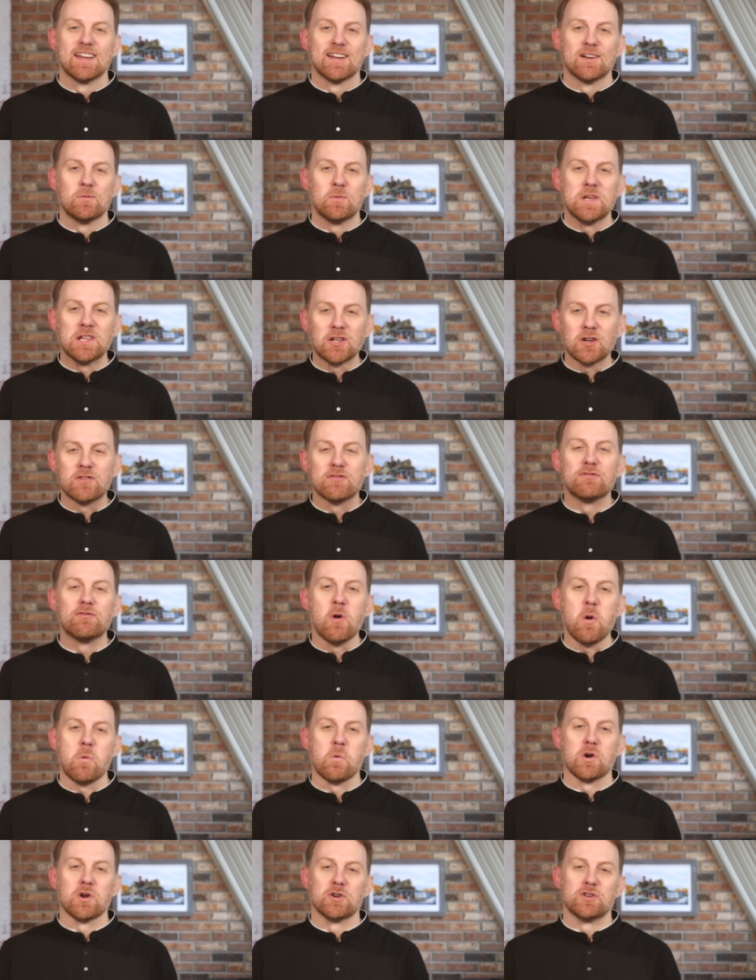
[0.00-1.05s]
We look
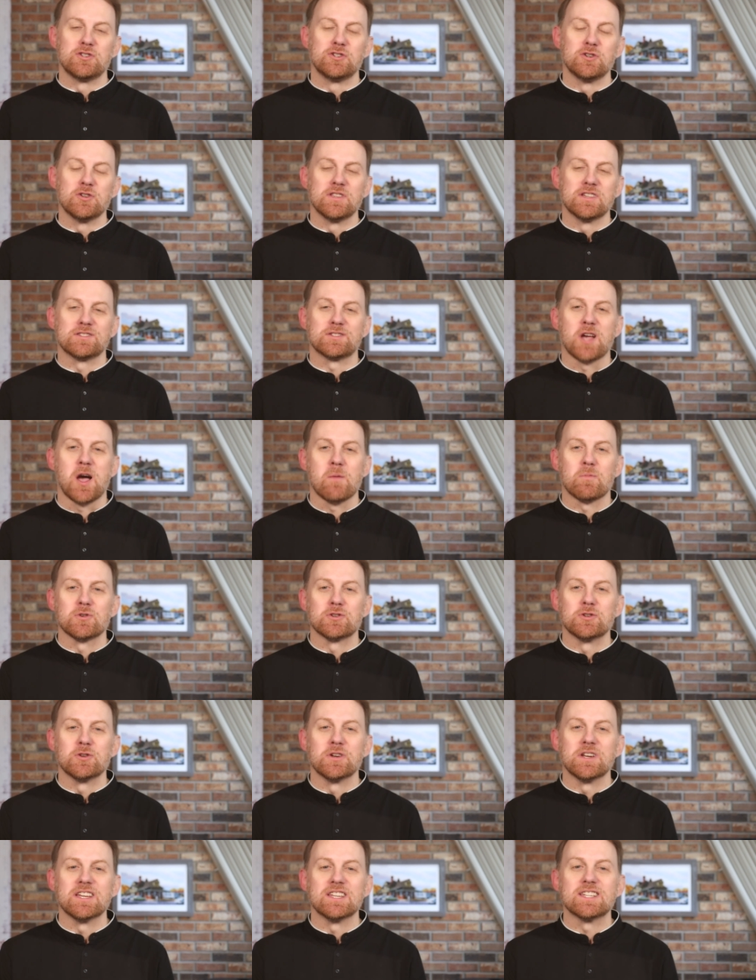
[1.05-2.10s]
forward to this
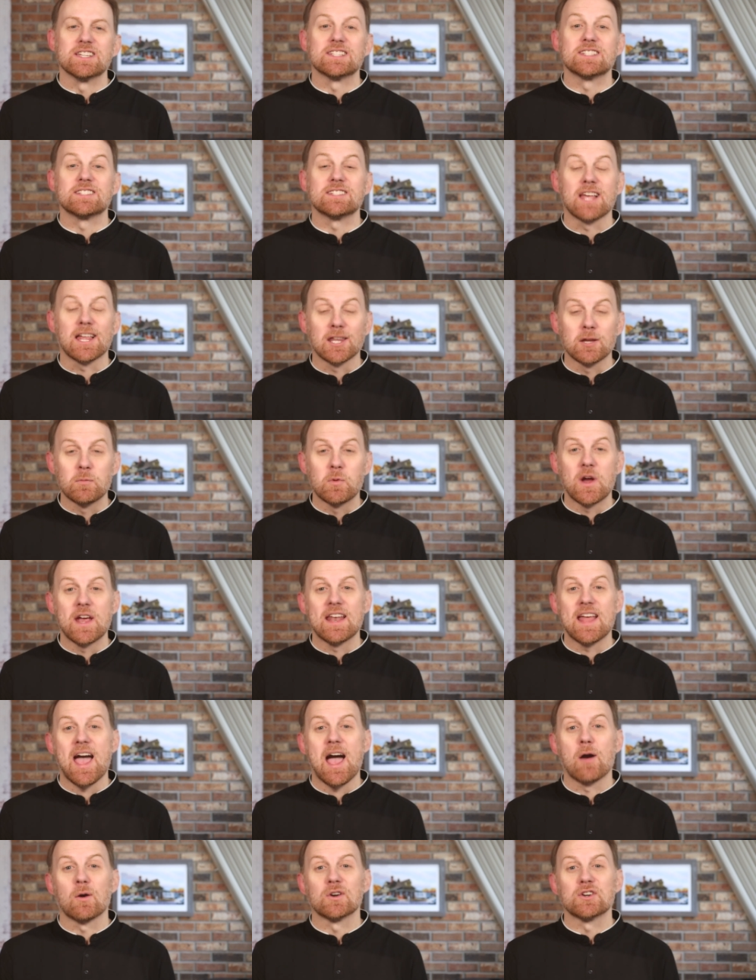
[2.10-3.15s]
opportunity to celebrate
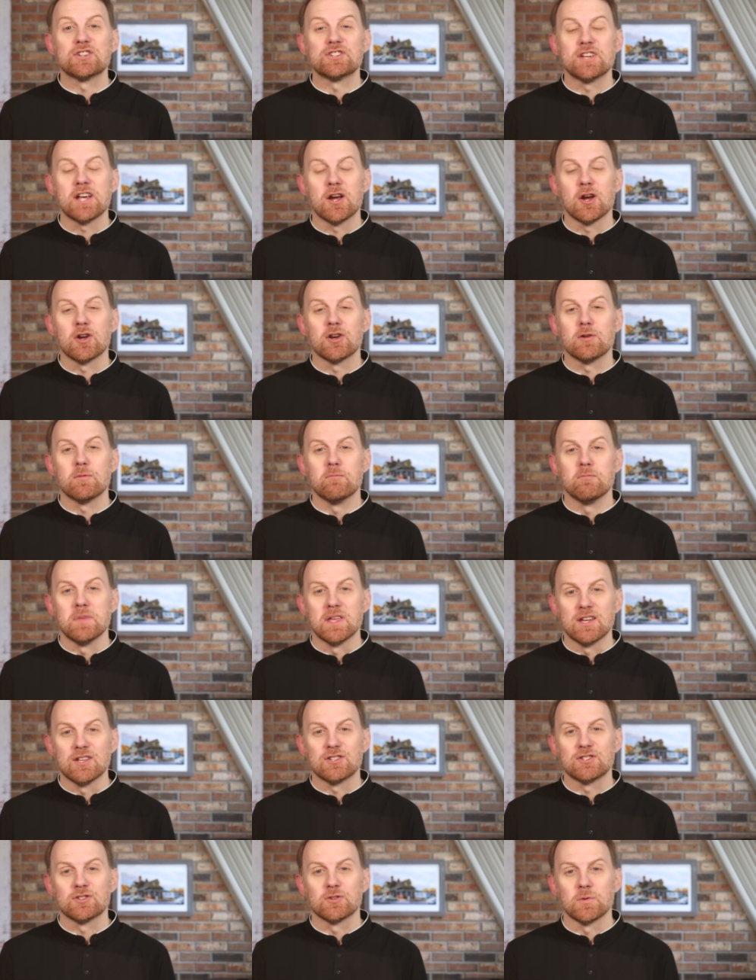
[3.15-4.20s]
our shared
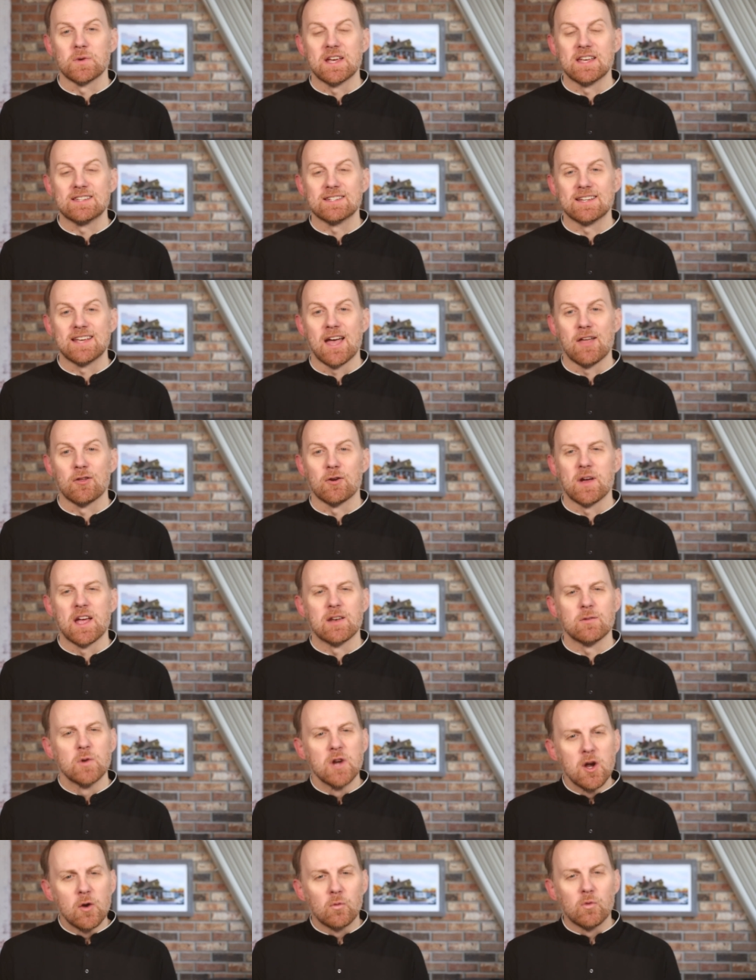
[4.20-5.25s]
ministry together
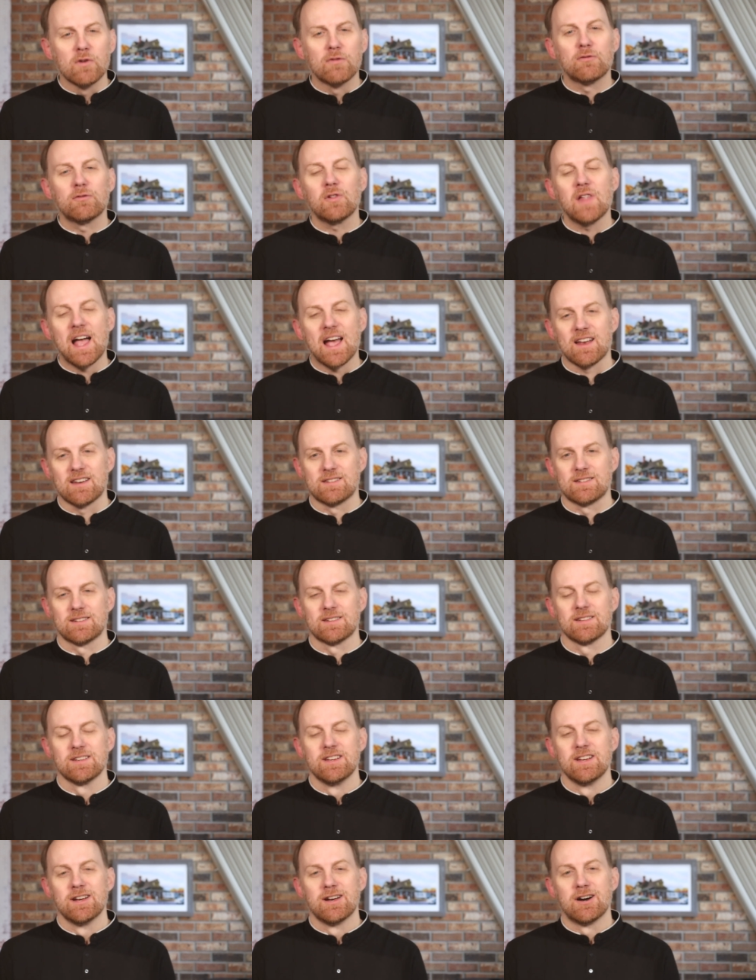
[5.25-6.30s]
and reflect
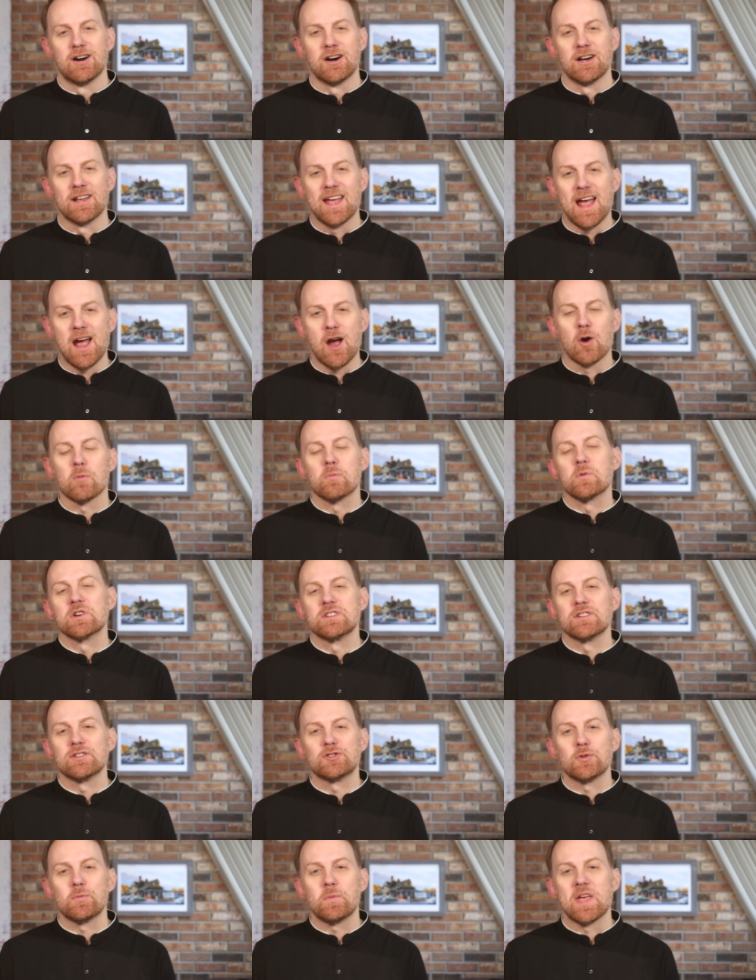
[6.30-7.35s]
on our
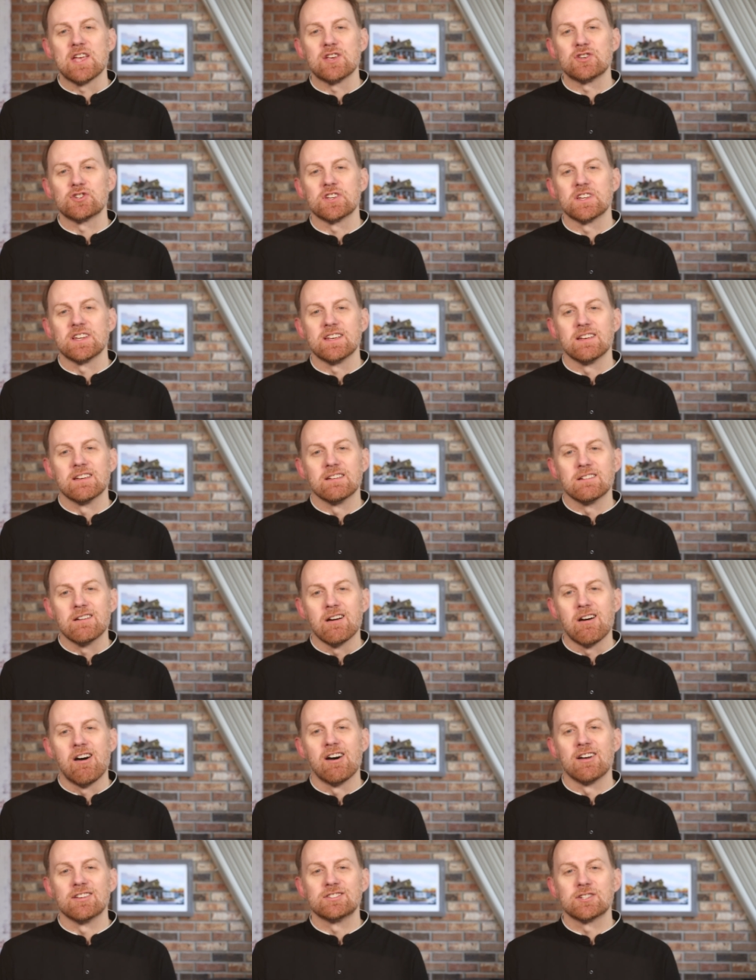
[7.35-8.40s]
participation in
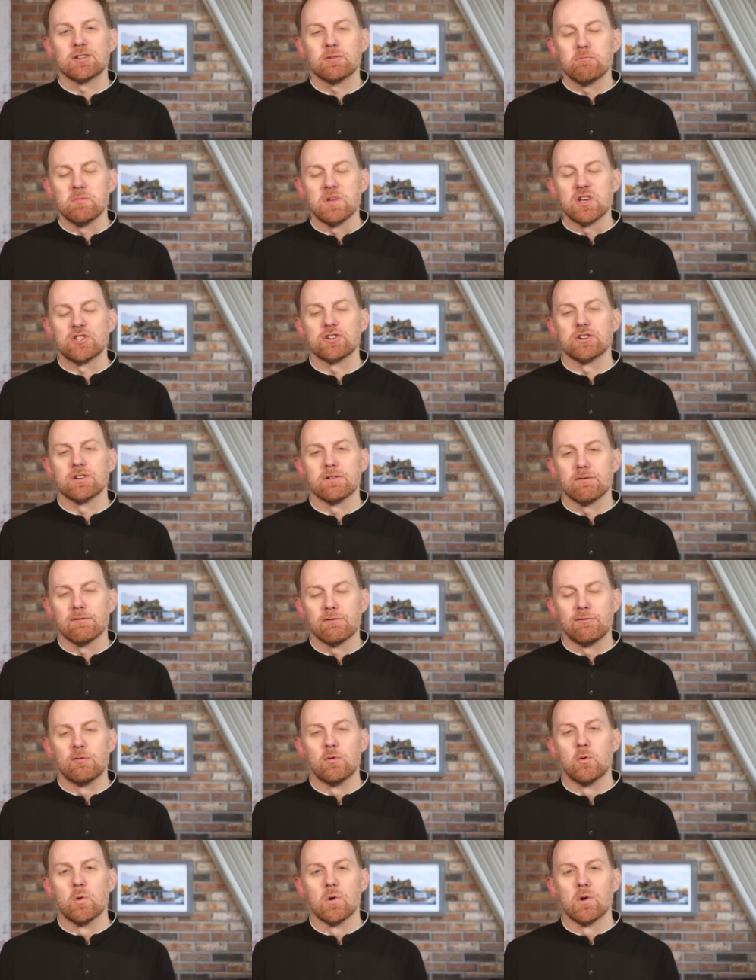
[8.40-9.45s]
God's mission
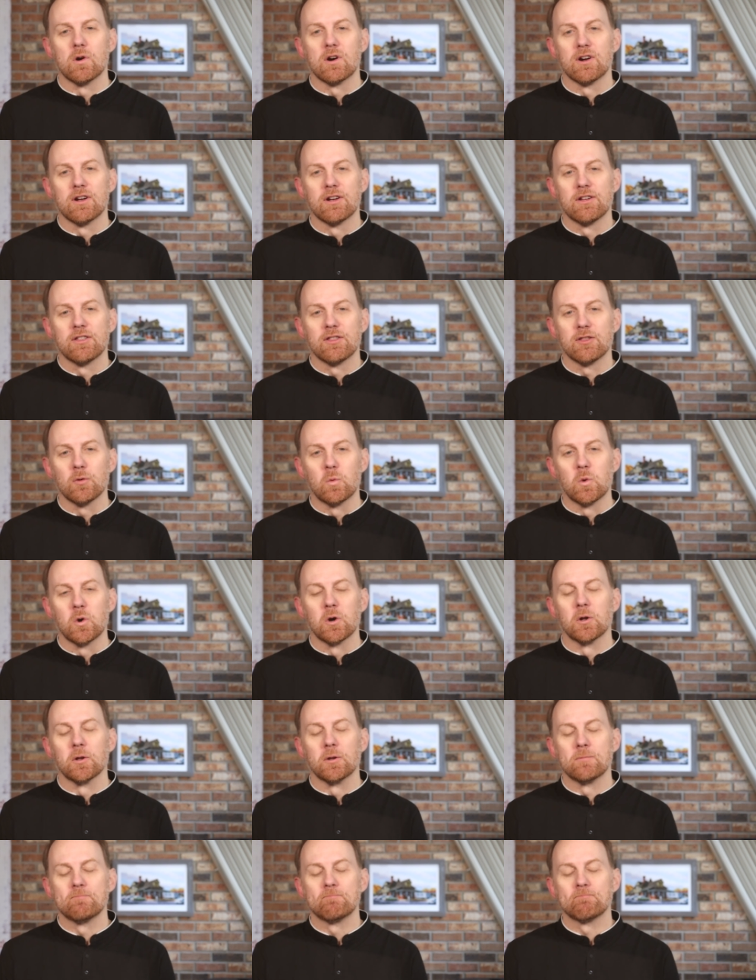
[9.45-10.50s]
for the
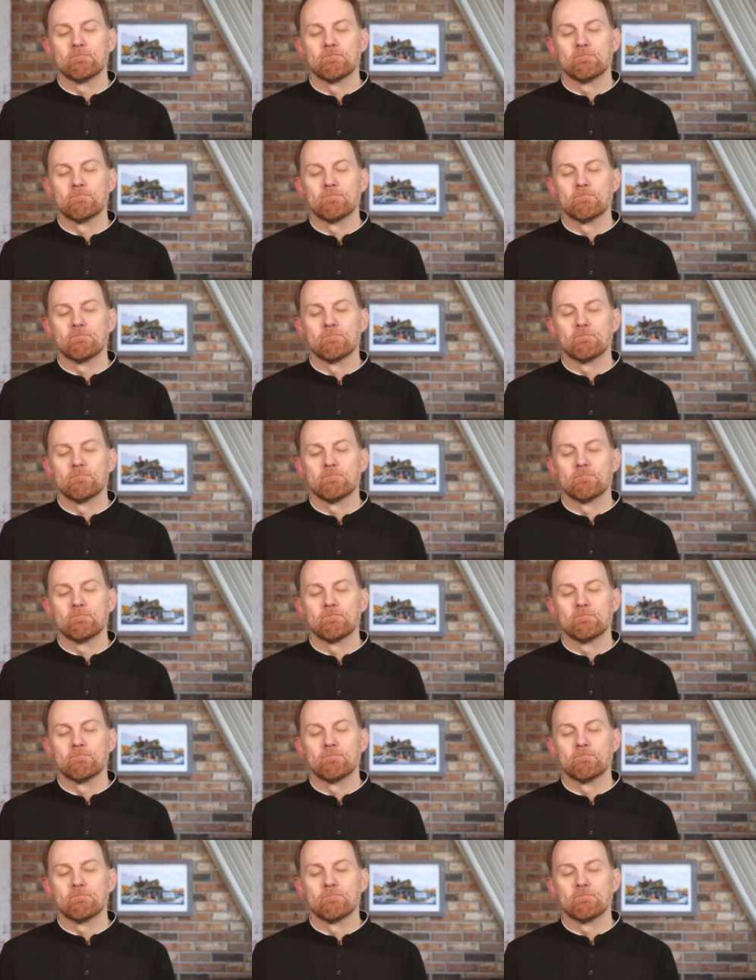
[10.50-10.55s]
world.